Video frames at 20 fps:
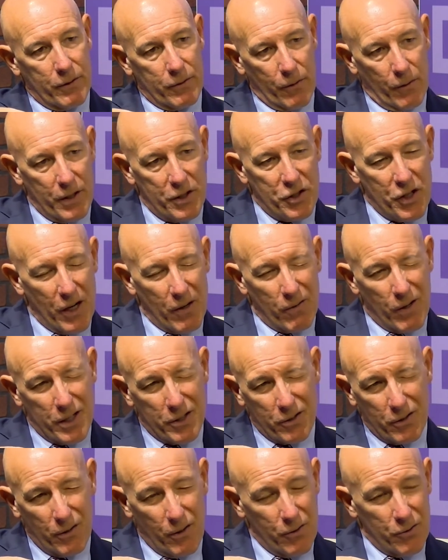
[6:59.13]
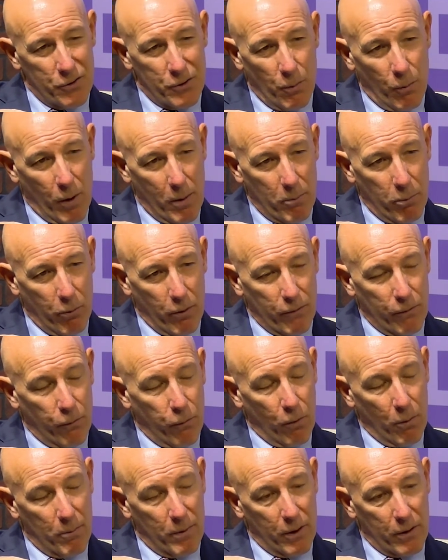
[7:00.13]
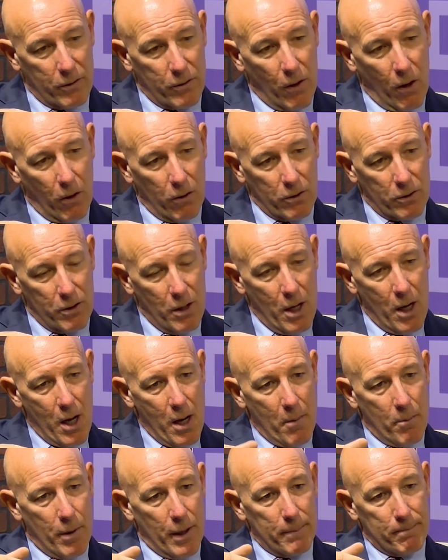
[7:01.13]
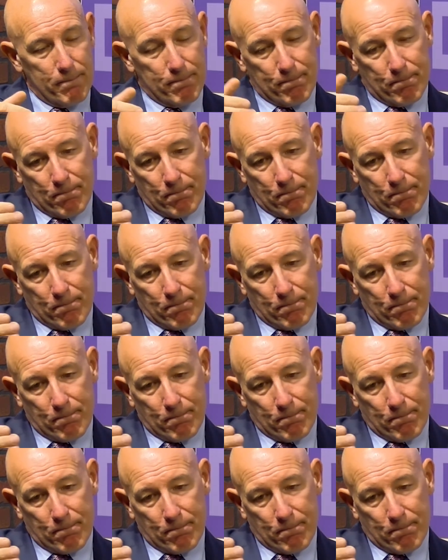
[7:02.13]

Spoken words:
so it generates close to $1.4 million, but